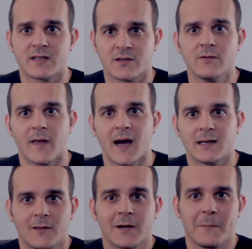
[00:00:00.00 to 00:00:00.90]
to do that.
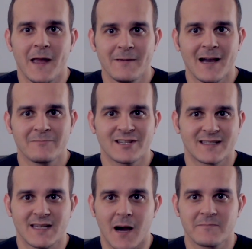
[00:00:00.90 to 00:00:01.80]
Look, maybe I'm
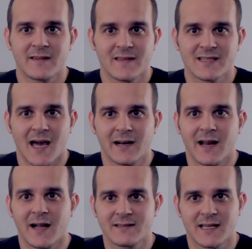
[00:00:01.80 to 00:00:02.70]
just numb to this kind of
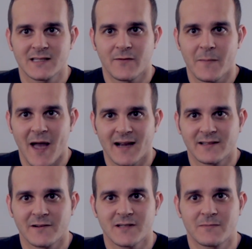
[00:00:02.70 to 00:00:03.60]
nonsense from
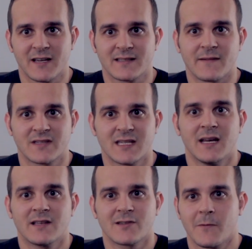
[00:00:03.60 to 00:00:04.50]
actors because I've
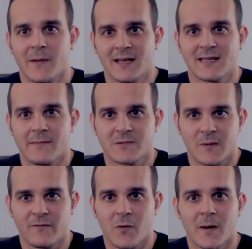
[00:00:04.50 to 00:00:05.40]
seen it so many times
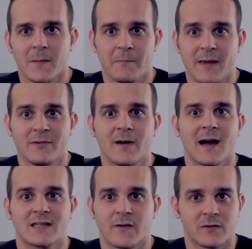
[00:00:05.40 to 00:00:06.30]
before. Maybe you
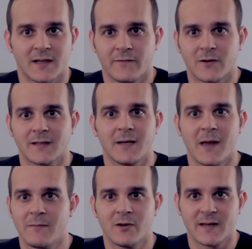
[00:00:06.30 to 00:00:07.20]
guys feel differently,
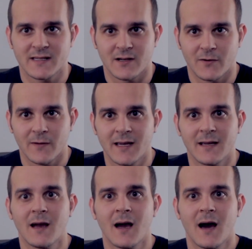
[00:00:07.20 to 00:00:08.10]
maybe you
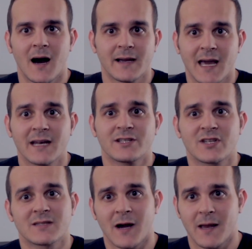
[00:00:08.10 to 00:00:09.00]
disagree. Again, it's
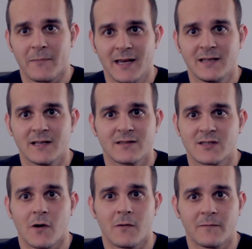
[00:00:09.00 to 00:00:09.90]
just my opinion,
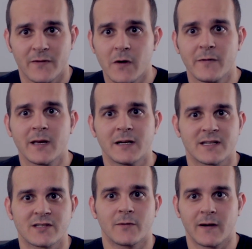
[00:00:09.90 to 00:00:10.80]
so feel free to
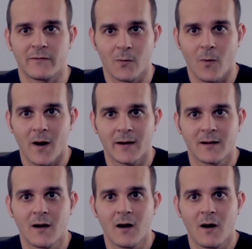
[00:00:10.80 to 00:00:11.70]
disagree if you want.
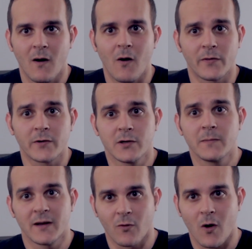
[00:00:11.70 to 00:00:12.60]
Although you'd
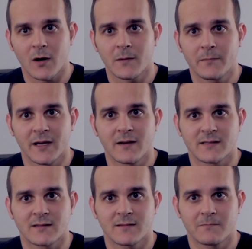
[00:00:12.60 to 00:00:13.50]
be wrong,
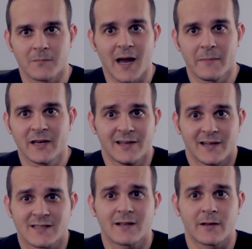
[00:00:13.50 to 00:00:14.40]
because my opinion
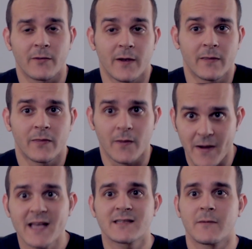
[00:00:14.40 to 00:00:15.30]
is clearly the
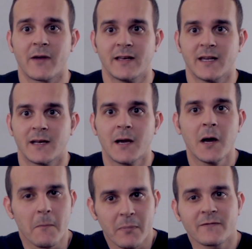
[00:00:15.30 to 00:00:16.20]
best opinion,
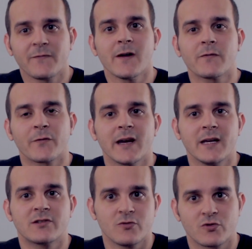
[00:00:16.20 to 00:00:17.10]
but feel
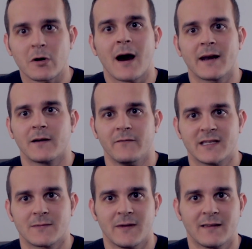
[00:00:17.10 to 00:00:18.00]
free to try to
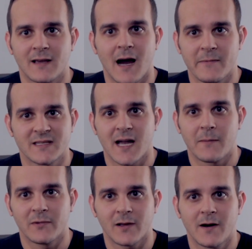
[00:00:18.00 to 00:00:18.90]
convince me in the comments
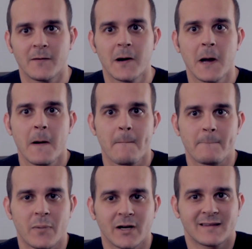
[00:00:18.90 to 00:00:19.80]
down below.
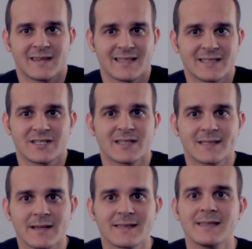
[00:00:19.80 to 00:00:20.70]
But this
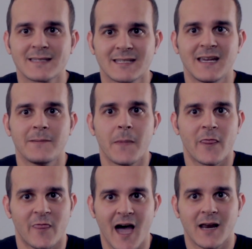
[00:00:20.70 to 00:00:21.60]
just doesn't
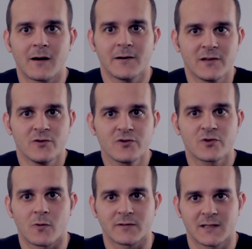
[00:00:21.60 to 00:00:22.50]
seem that
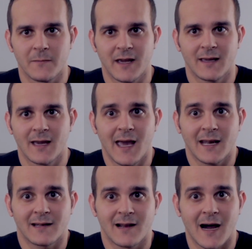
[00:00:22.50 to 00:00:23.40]
unusual to me,
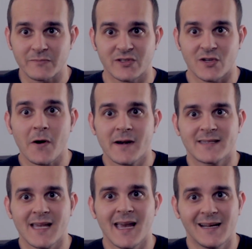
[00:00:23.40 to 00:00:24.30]
and I'm sorry to
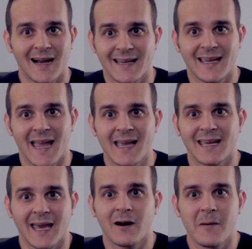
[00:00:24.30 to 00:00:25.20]
say it, I
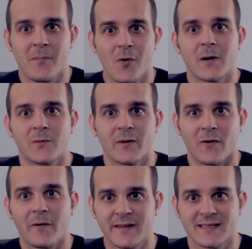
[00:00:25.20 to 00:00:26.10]
can't get on board with
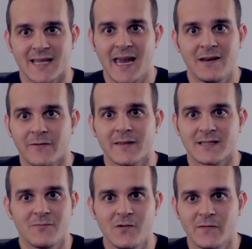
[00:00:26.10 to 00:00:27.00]
all this hate for
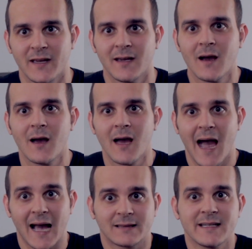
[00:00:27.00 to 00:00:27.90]
this movie,
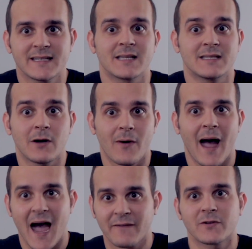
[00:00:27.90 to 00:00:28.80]
at least until
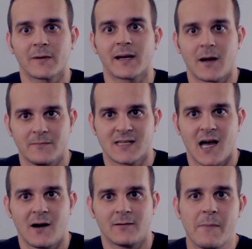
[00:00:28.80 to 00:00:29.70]
after it comes
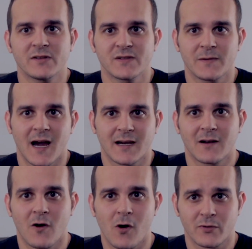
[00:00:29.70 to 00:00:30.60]
out. I'm also not
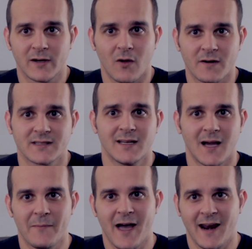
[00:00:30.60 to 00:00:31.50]
going to call Brie Larson
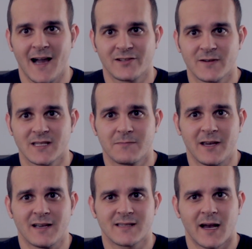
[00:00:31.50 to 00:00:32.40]
a bad actress
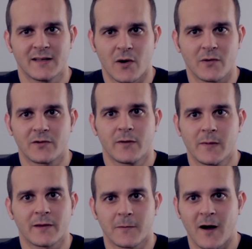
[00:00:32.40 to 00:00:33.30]
because I don't agree
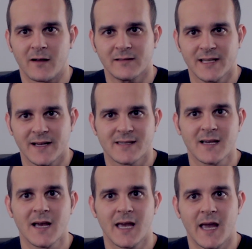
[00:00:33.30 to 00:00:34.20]
with her politics.
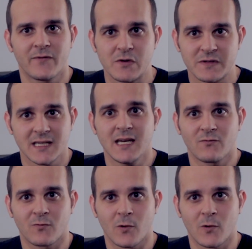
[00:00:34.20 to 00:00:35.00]
If you've seen